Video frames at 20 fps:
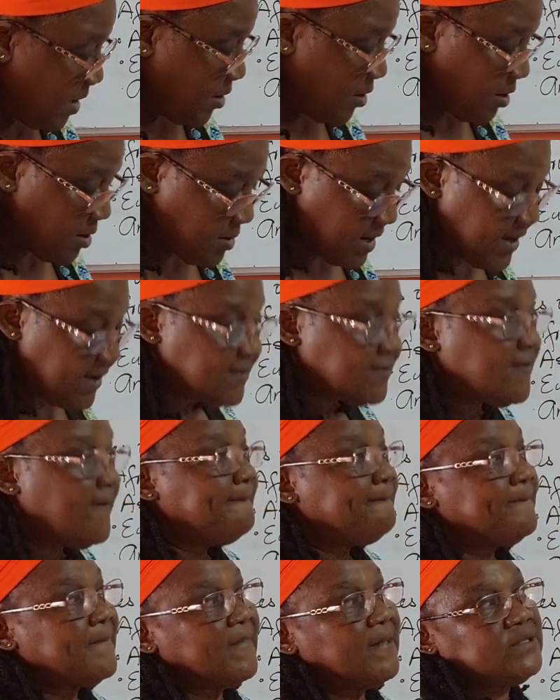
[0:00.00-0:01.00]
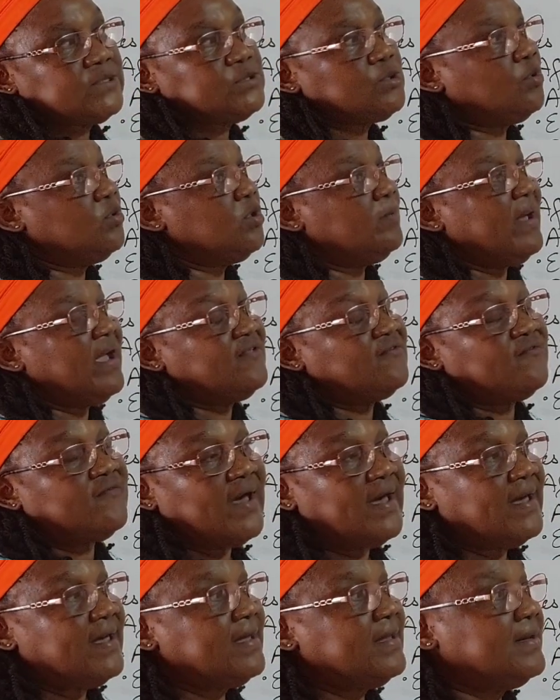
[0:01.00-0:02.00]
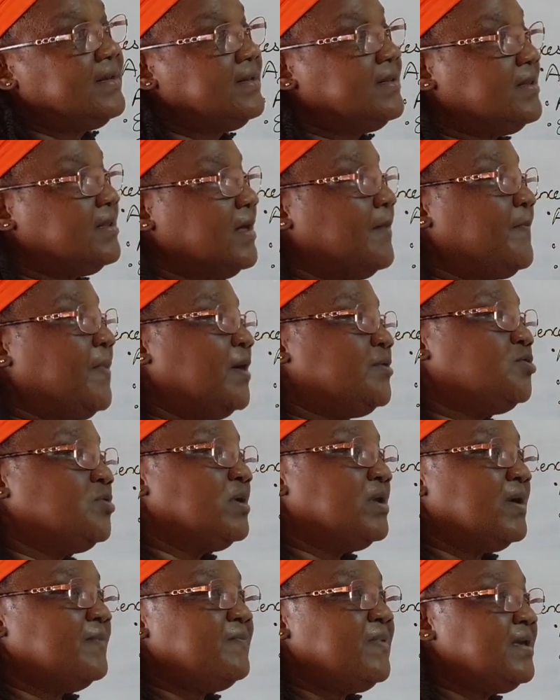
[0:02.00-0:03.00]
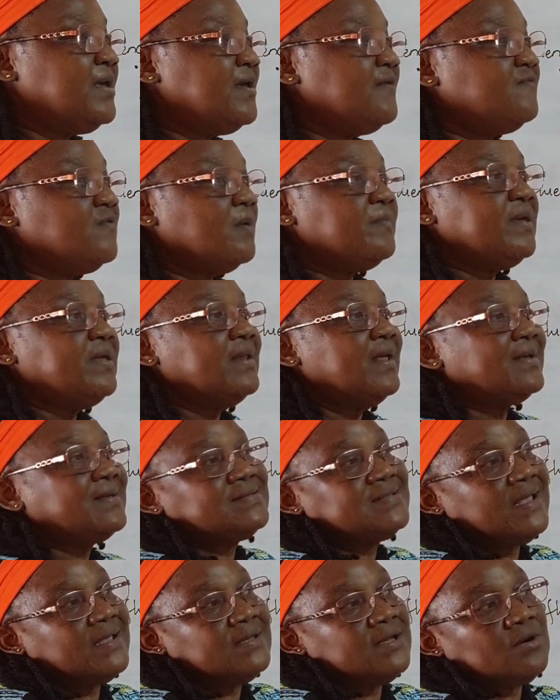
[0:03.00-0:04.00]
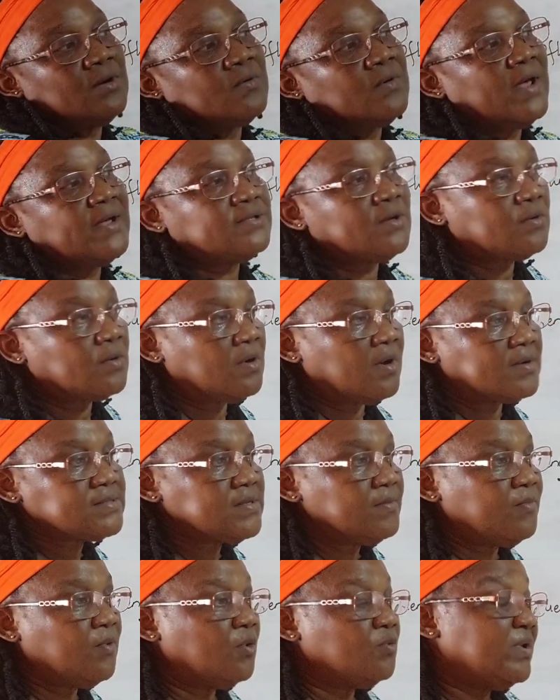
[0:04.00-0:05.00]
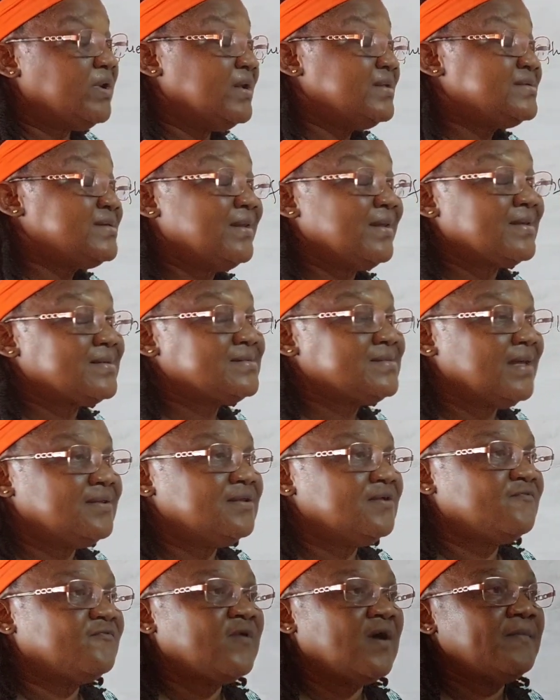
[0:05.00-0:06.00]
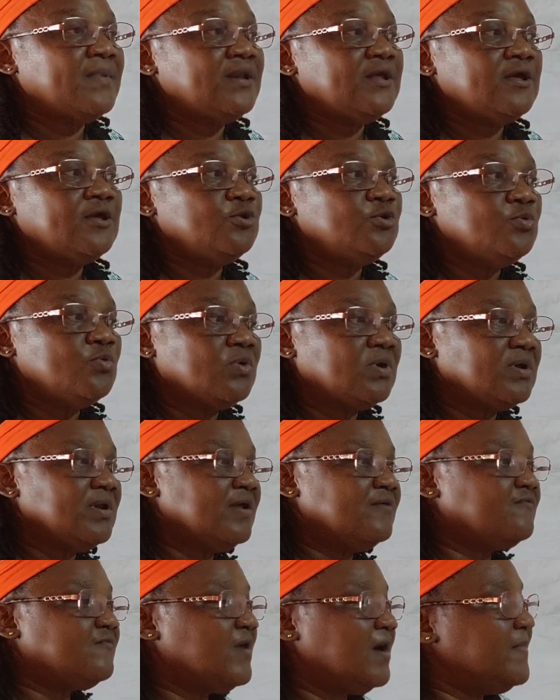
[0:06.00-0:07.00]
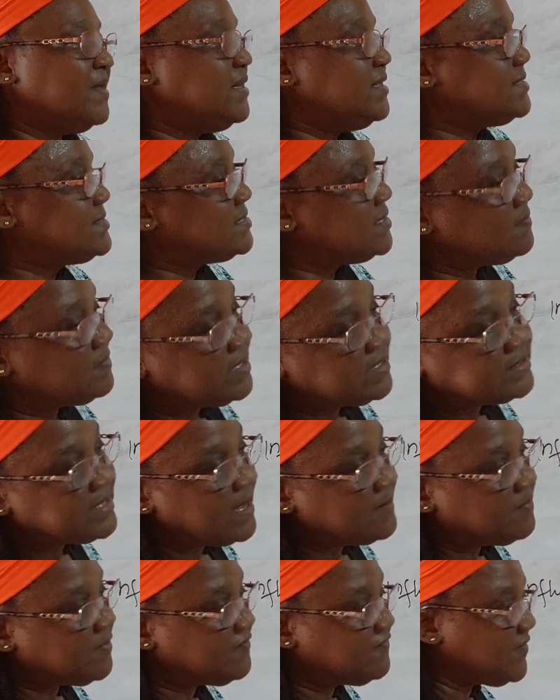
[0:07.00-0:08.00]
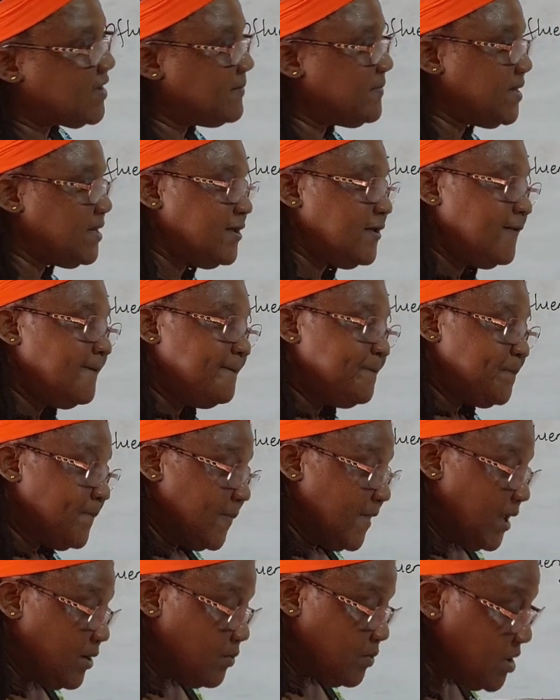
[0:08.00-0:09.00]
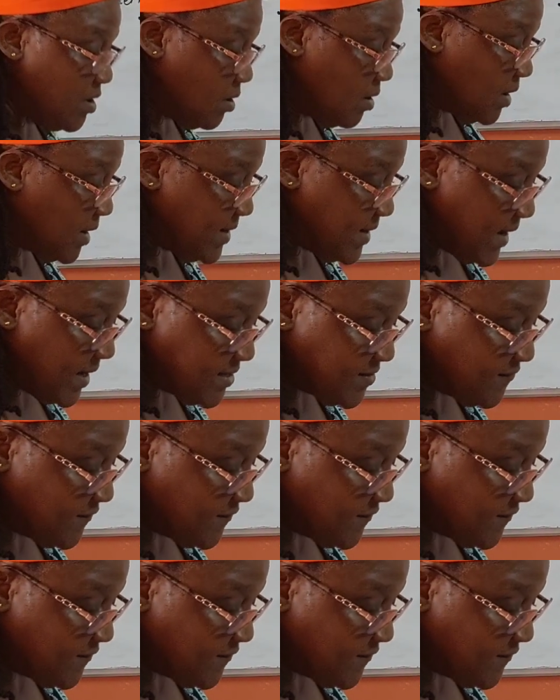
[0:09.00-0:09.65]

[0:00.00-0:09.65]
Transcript: All right? So you might find a particular behavior being extended right across the board, whether it's an extended family, nuclear family, sibling type of family, reorganized